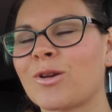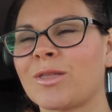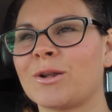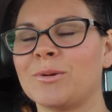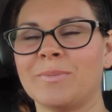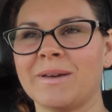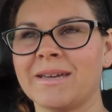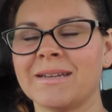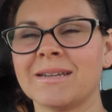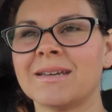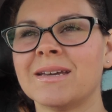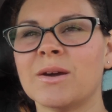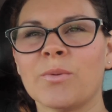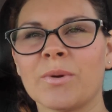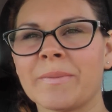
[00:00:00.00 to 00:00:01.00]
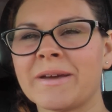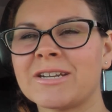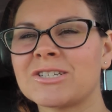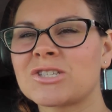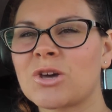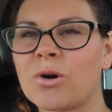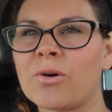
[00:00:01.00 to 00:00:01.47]
for a little bit. We may
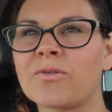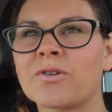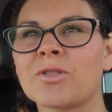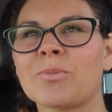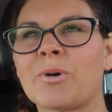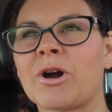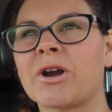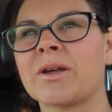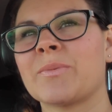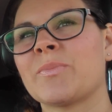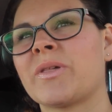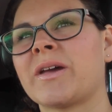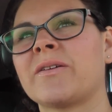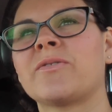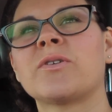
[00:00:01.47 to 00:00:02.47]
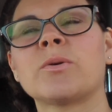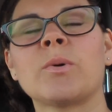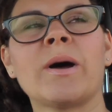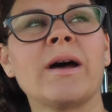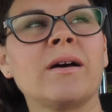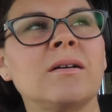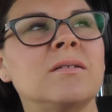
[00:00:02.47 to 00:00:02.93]
just go over to the park and play for a
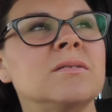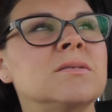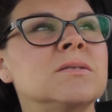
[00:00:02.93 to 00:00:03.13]
while.